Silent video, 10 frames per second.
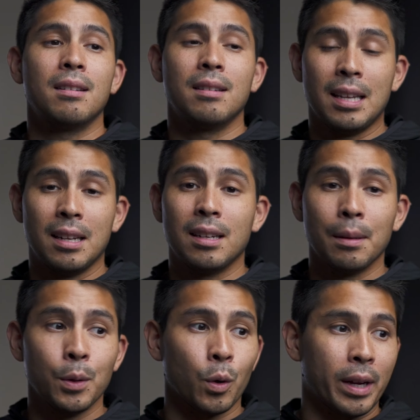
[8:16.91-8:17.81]
need a
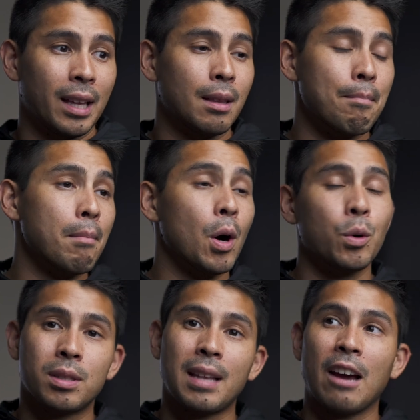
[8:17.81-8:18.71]
double or get the
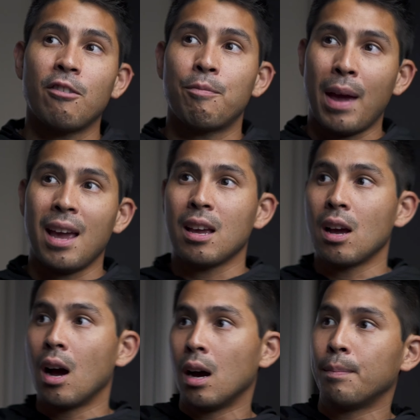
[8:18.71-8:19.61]
most out of paying
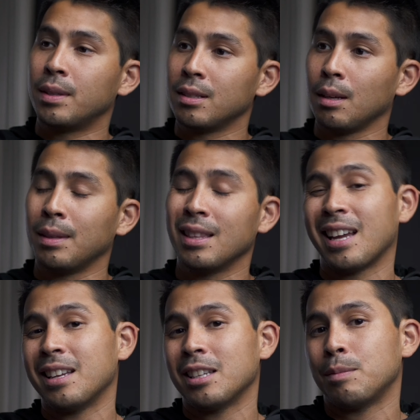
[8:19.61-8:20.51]
up to something that
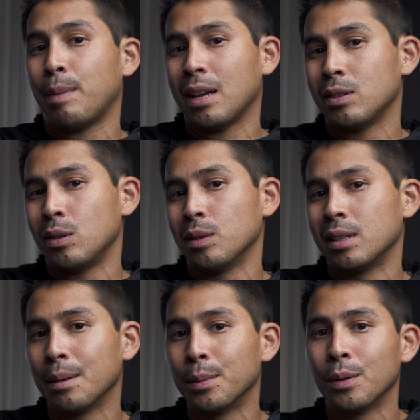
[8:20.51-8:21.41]
can expand to a
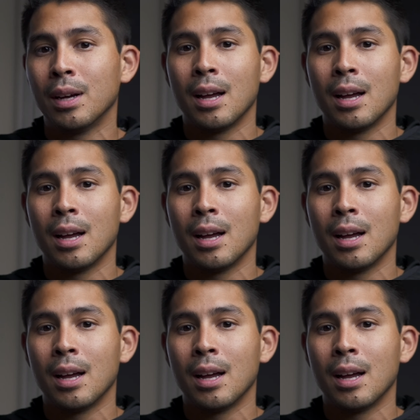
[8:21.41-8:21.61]
double.